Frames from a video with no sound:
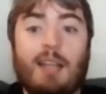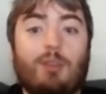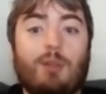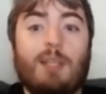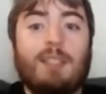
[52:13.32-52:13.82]

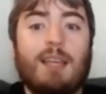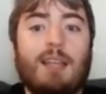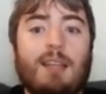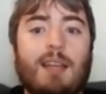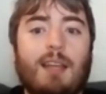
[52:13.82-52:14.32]
let's say
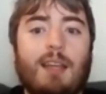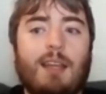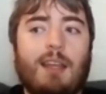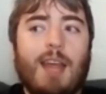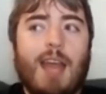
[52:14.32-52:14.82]
like
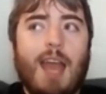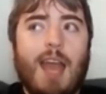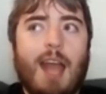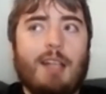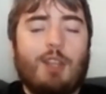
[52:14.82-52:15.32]

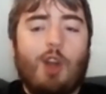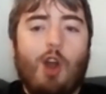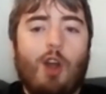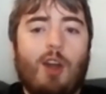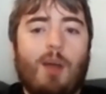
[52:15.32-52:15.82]
as a
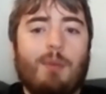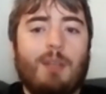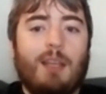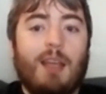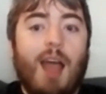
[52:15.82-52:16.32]
car
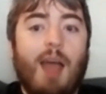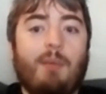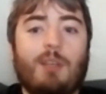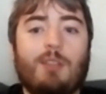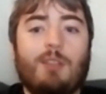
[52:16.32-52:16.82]
company, I'm going
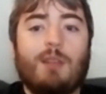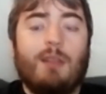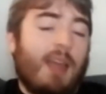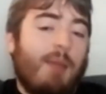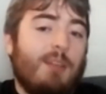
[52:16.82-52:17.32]
to do
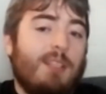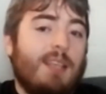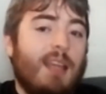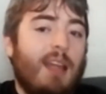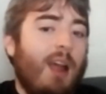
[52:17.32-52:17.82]
like, I'm going to
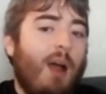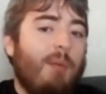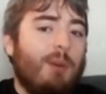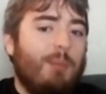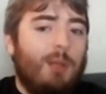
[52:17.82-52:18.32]
say, I'm
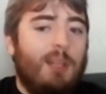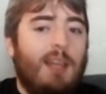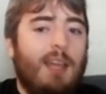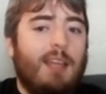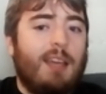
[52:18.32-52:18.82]
going to put
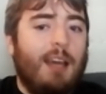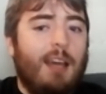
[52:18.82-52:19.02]
like a